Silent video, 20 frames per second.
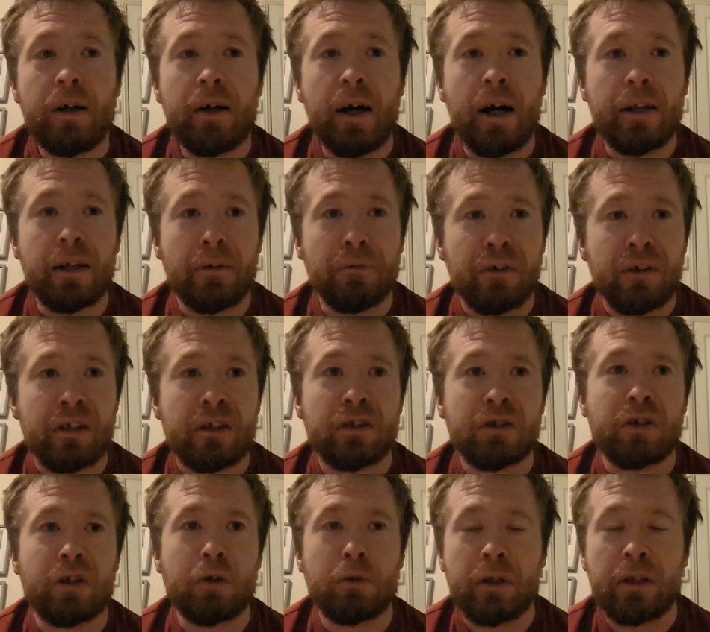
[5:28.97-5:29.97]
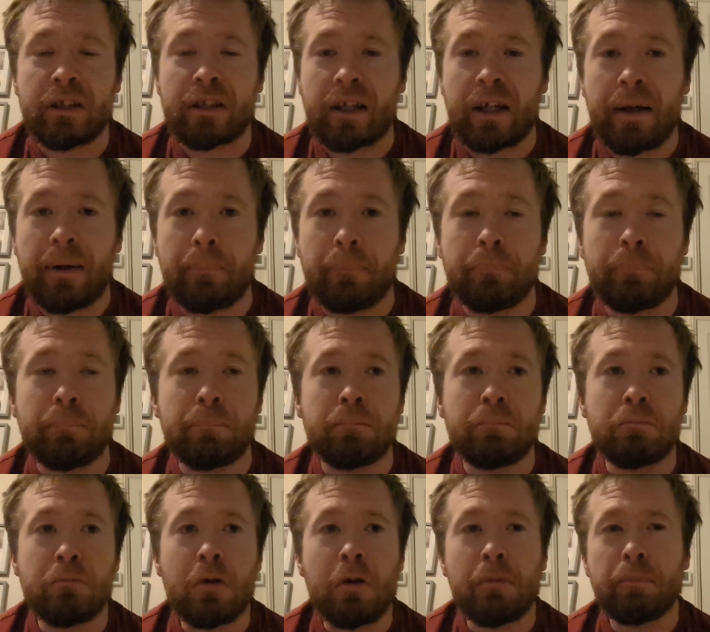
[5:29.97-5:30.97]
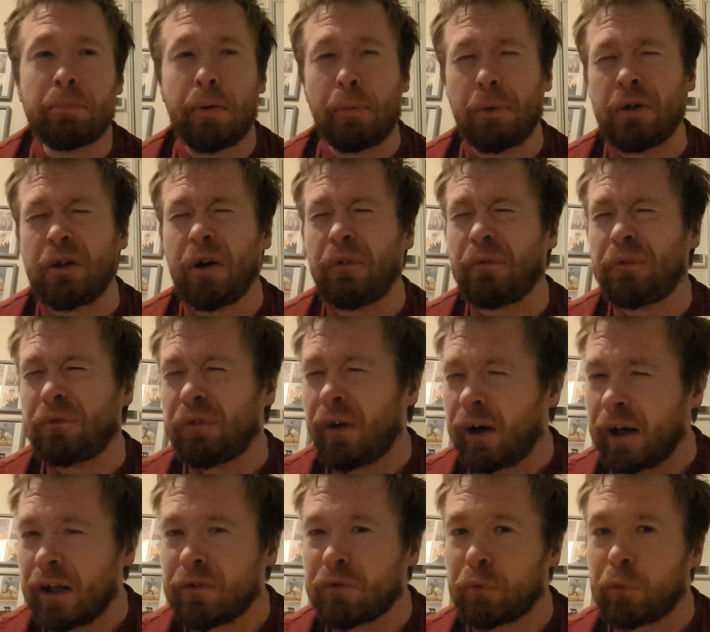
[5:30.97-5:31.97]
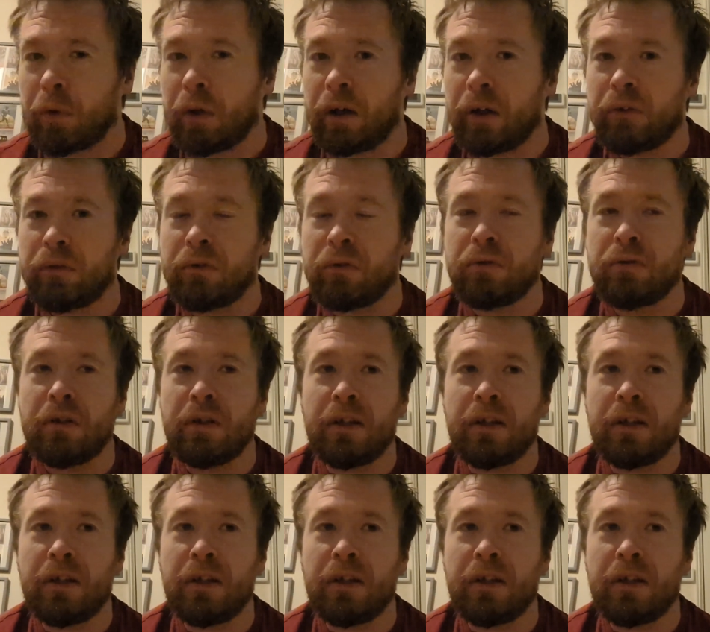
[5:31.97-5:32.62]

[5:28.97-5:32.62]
And I think they'll win again. Probably not 5-1,